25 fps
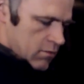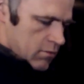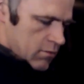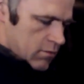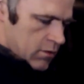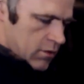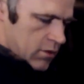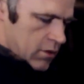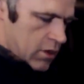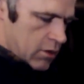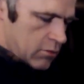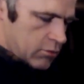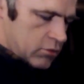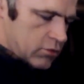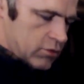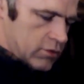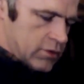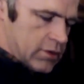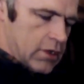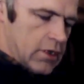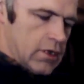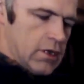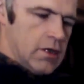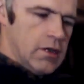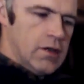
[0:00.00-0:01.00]
how to
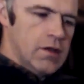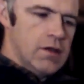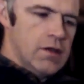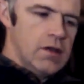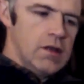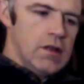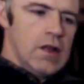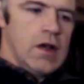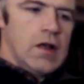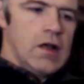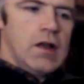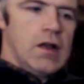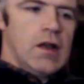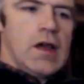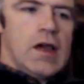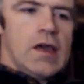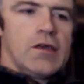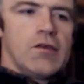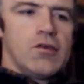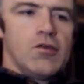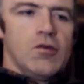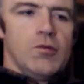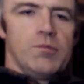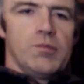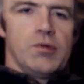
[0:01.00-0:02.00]
say,
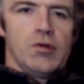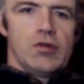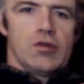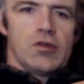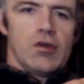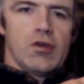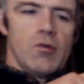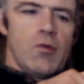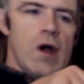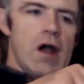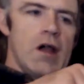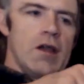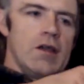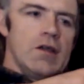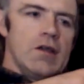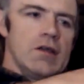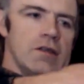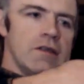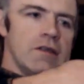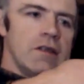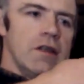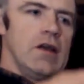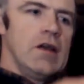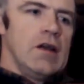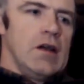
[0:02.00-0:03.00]
like you put the
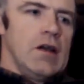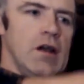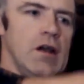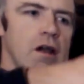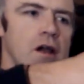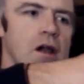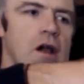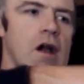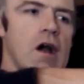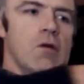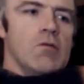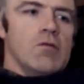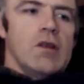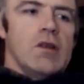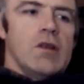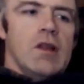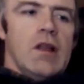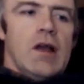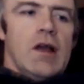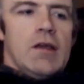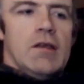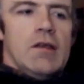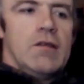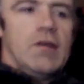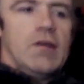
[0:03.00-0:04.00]
wires around
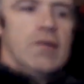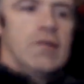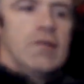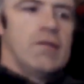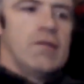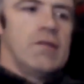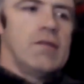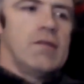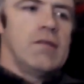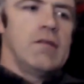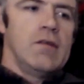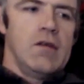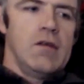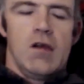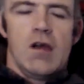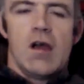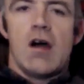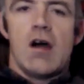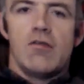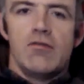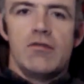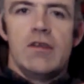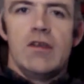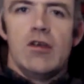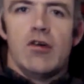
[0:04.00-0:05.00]
like this,
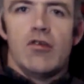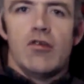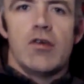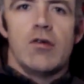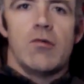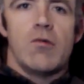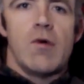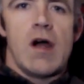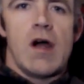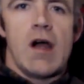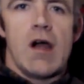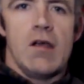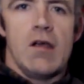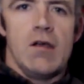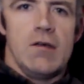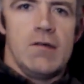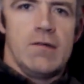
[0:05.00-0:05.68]
around the other wire.